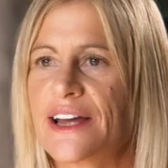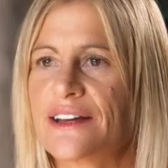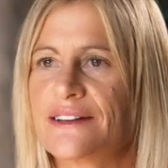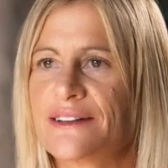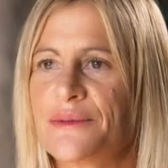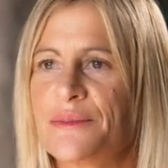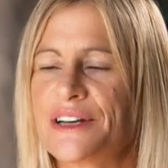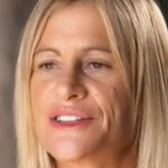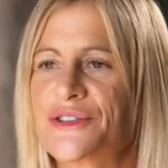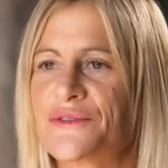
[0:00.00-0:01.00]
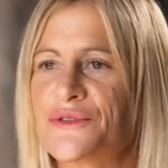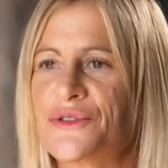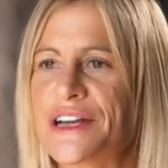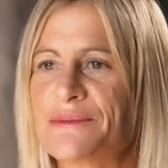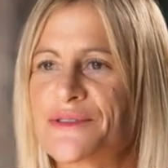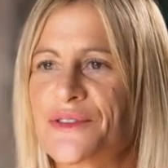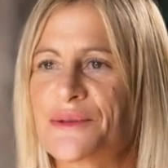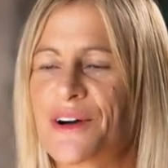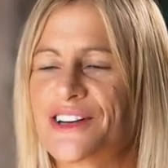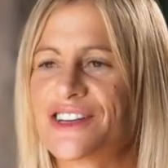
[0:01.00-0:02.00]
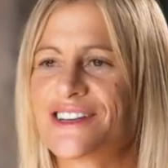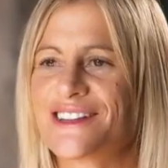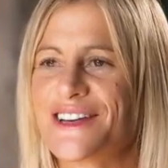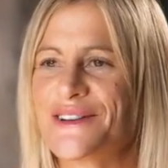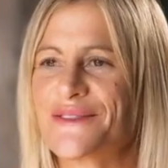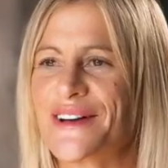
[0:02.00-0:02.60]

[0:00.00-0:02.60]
and minister of dreams for the Project Athena